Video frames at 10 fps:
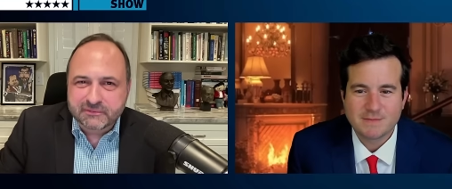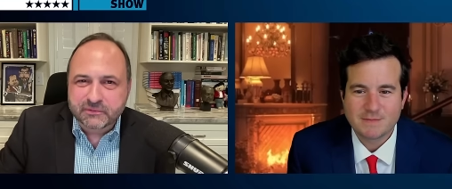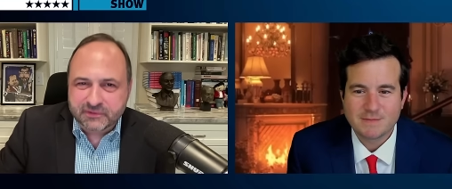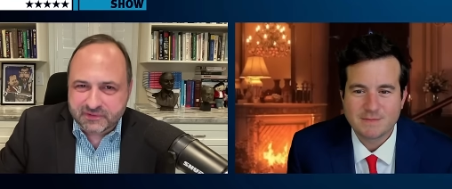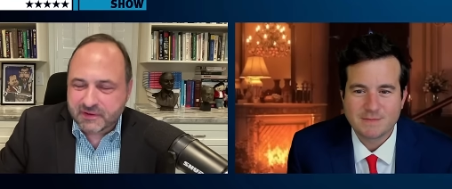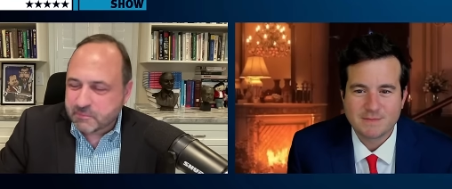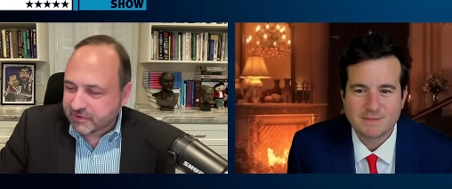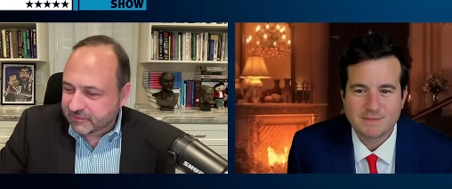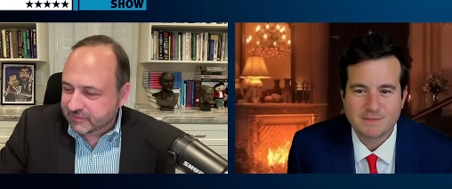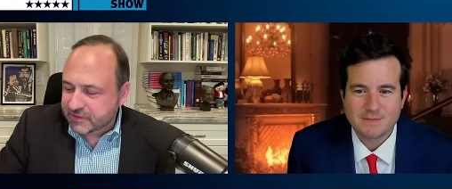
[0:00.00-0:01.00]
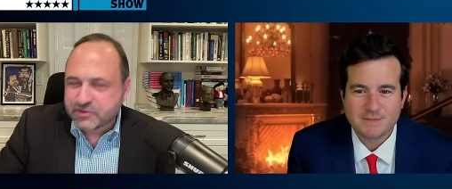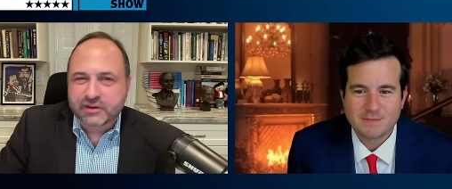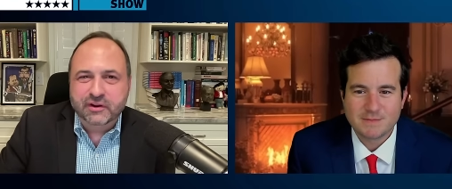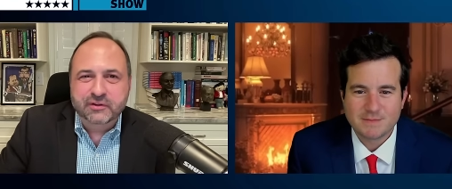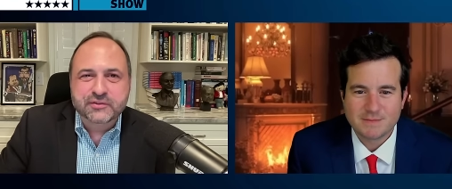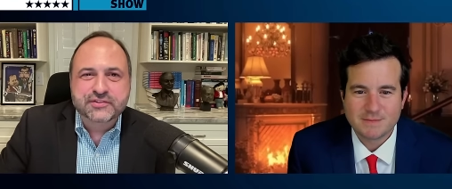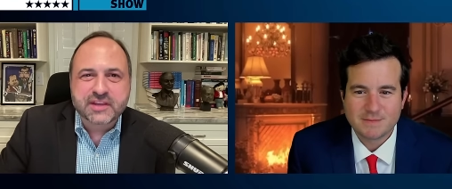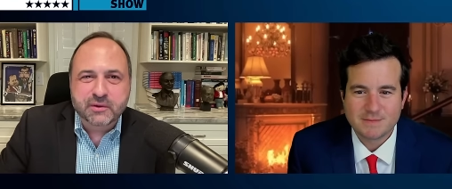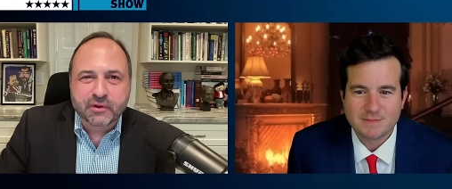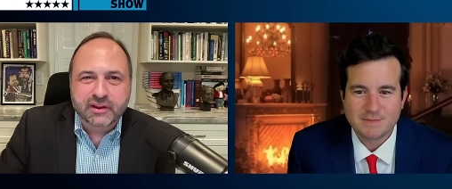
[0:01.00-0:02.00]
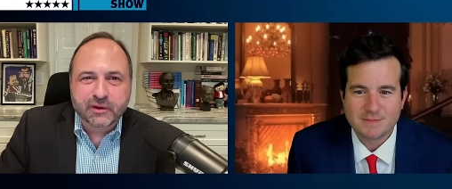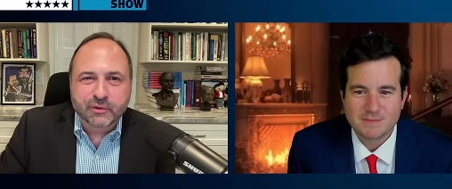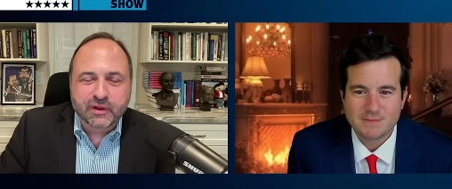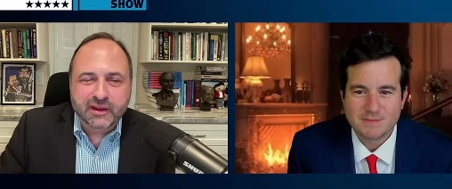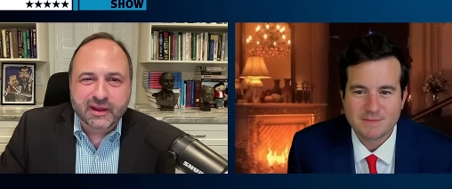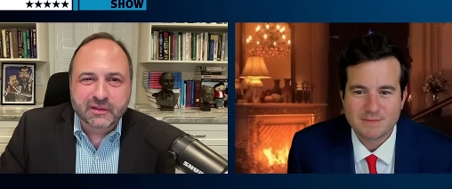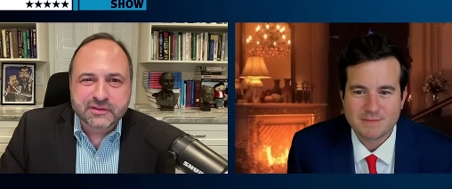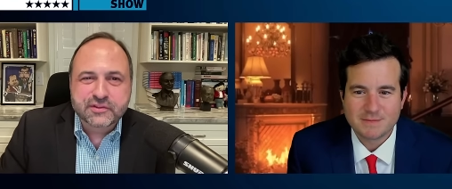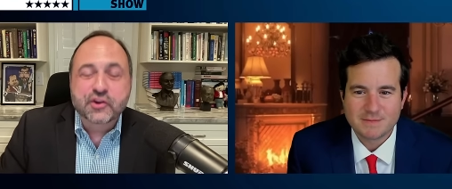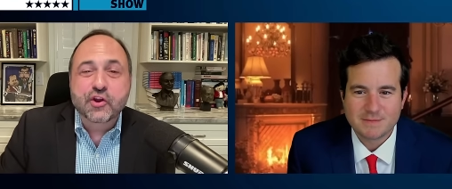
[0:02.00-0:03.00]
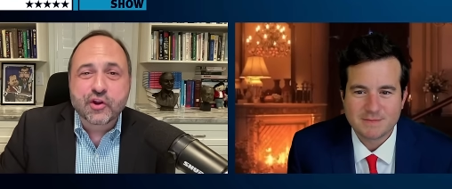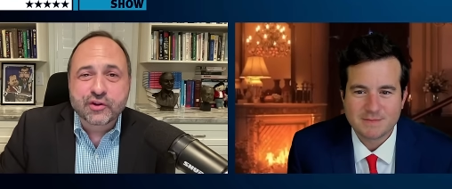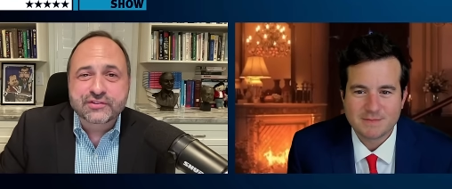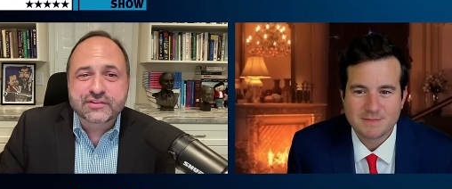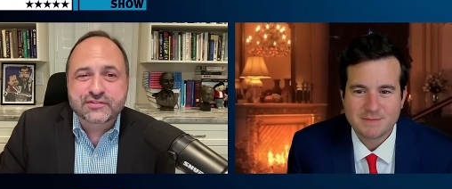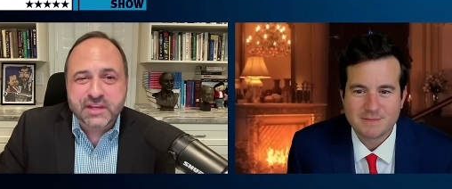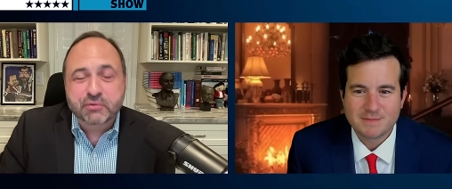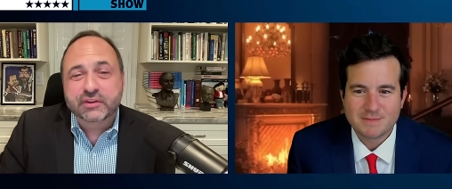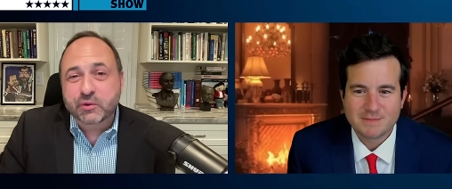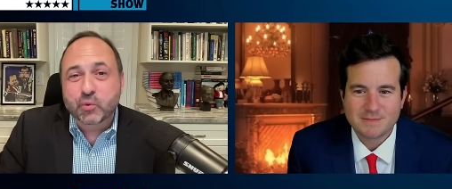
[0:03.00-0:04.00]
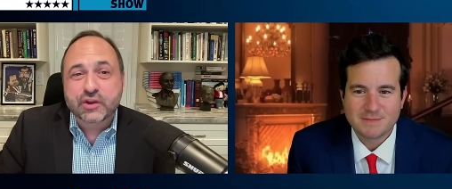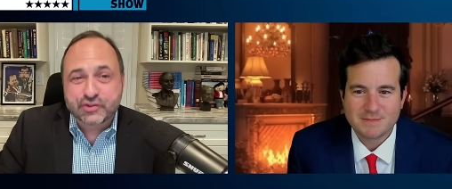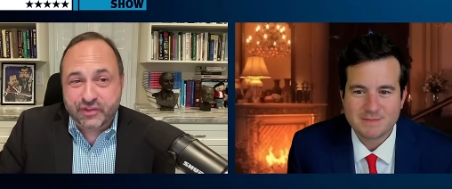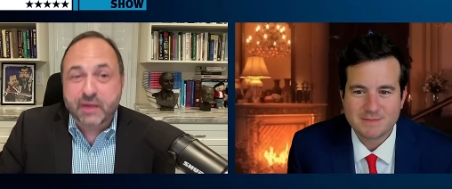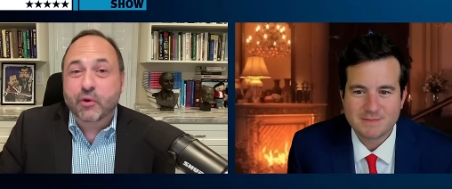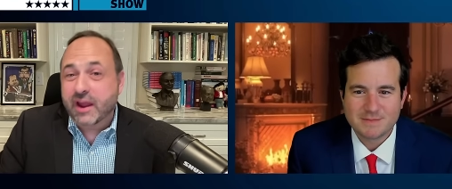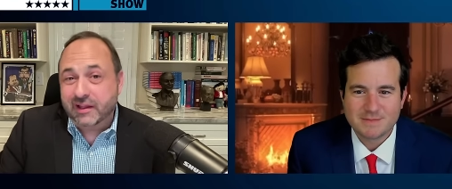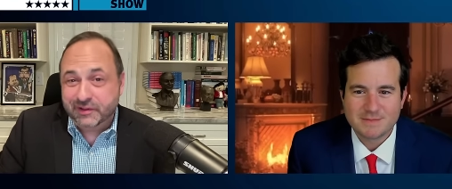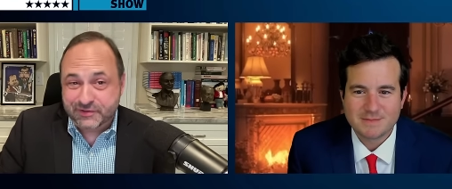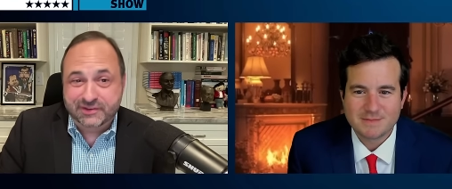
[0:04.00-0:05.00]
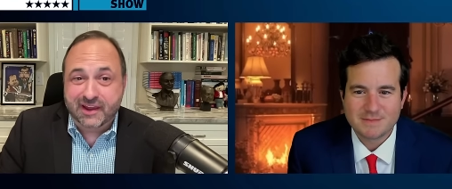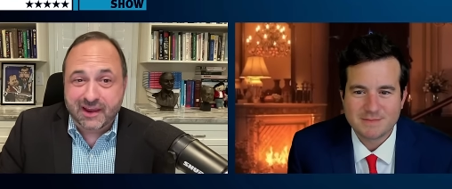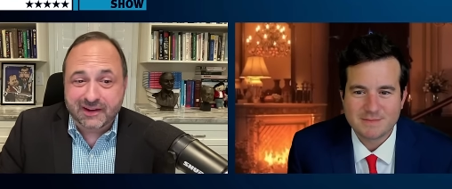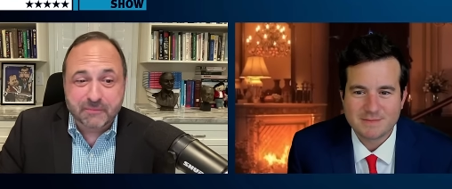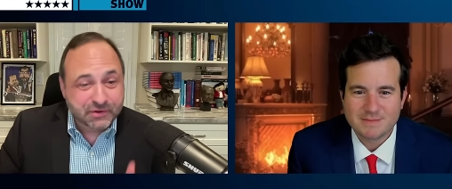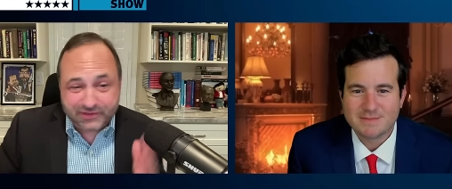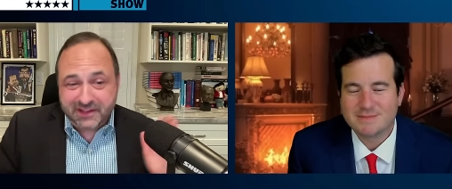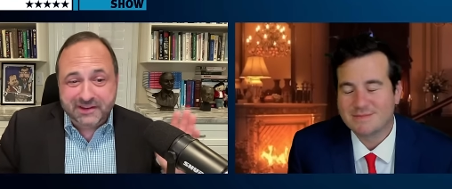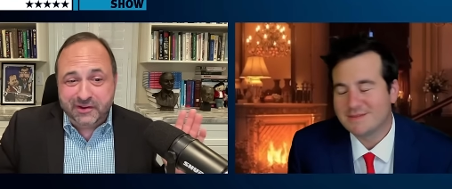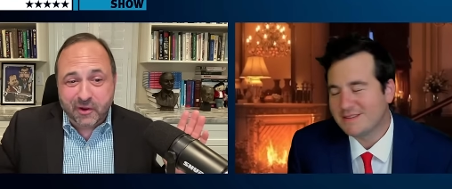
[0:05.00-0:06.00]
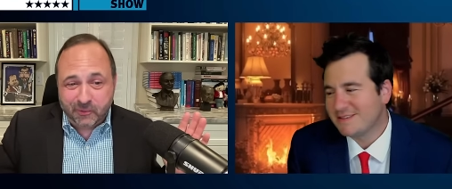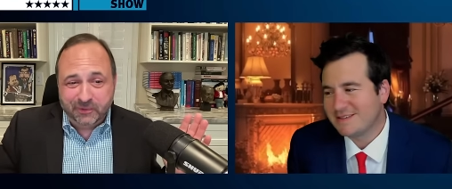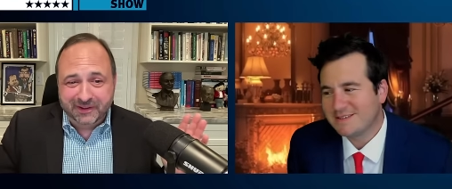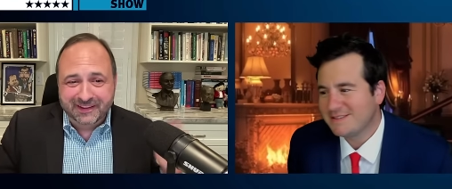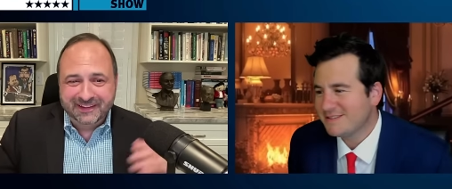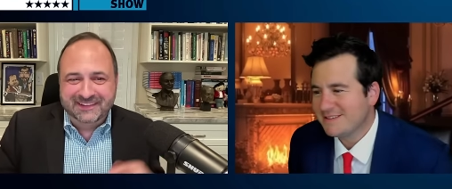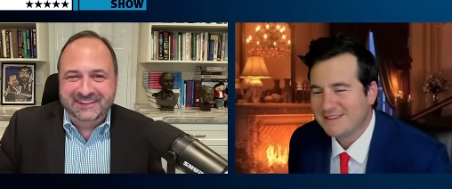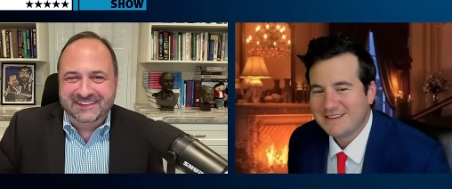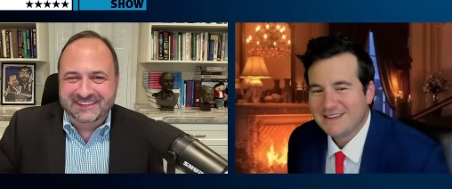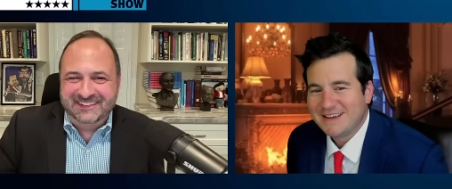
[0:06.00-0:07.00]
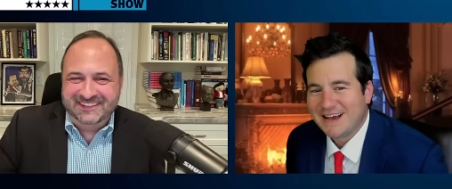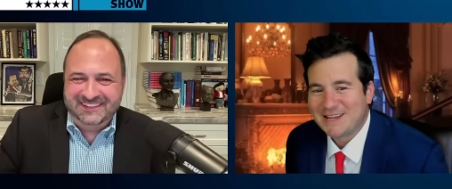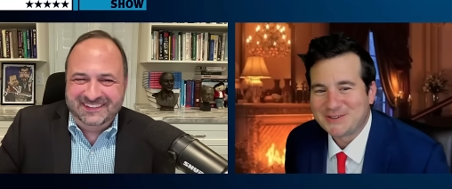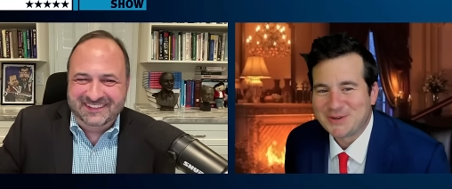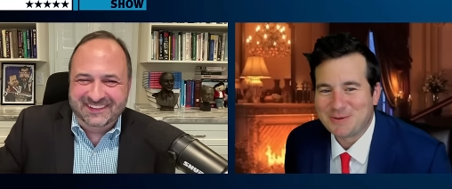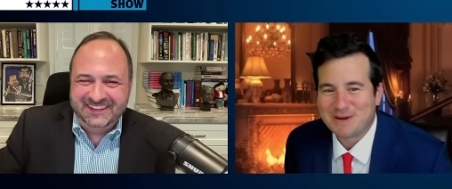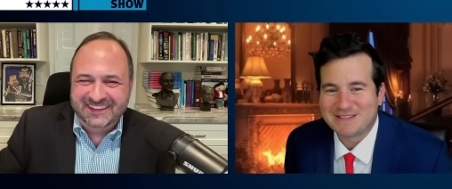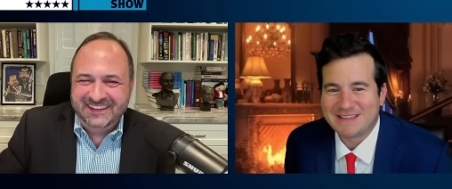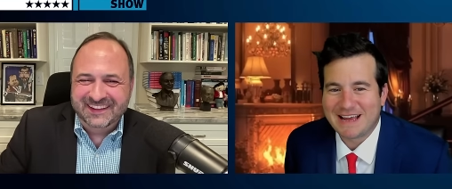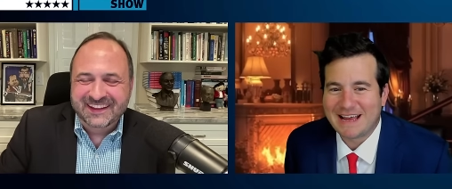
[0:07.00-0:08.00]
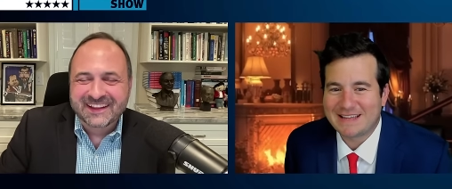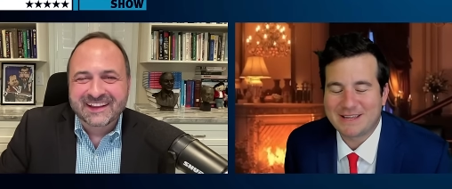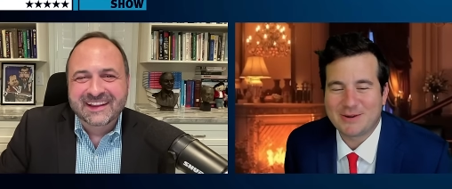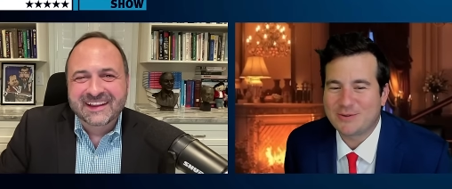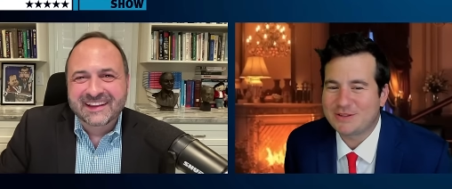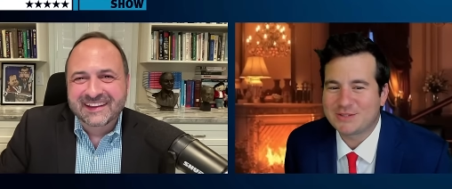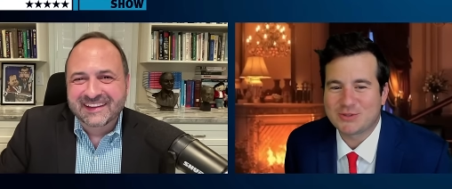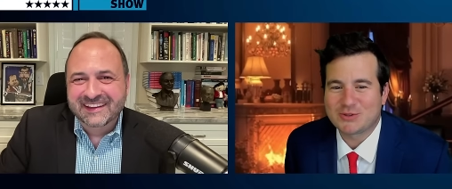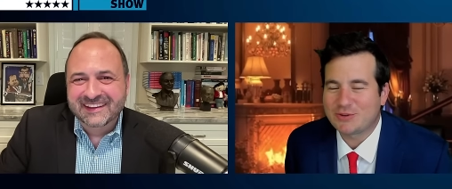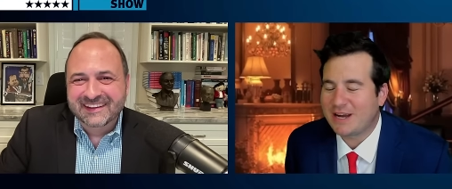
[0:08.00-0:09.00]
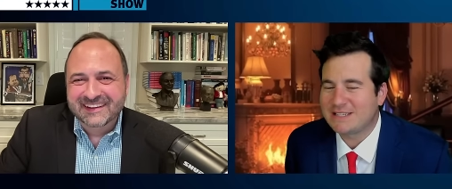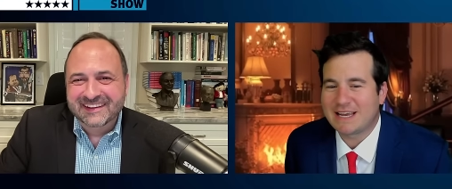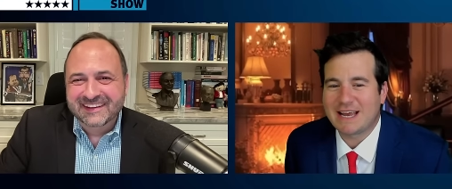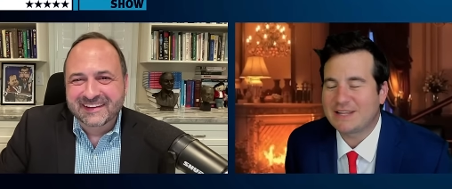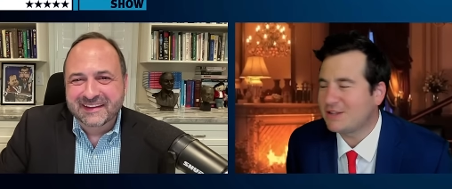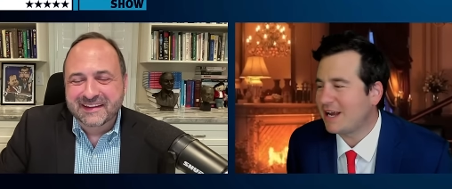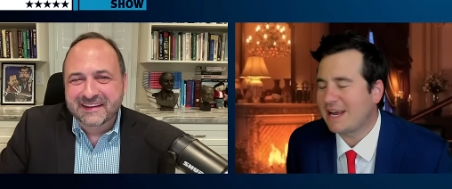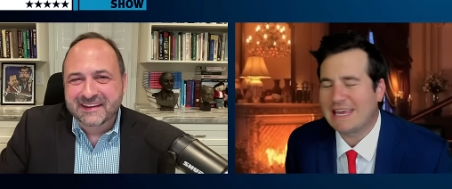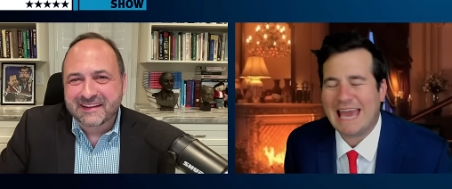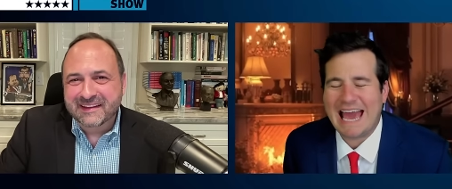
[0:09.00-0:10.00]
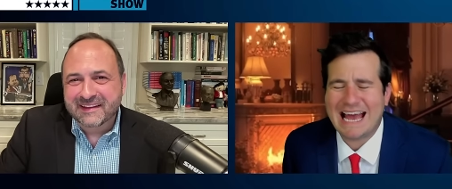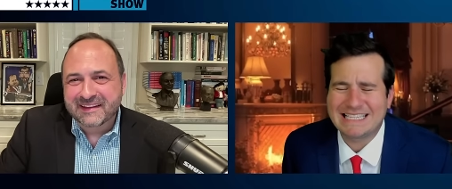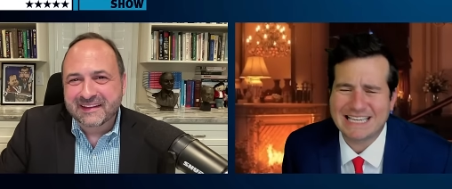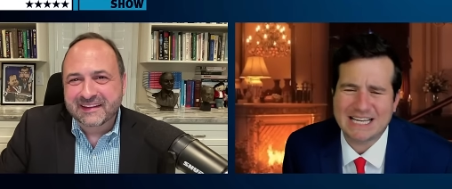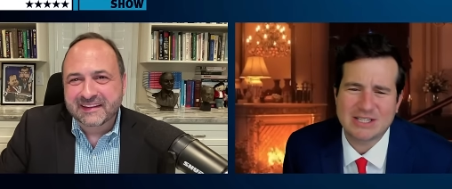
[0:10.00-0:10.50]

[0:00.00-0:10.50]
Speaker 1: to I'm going to let you in on a little secret here, uh, Alex. The nerds secretly wished they were Alex
Speaker 2: Stein. I'm just letting mm. you hmm. know. I don't know about that. They don't want this stress. I got I got cats. I got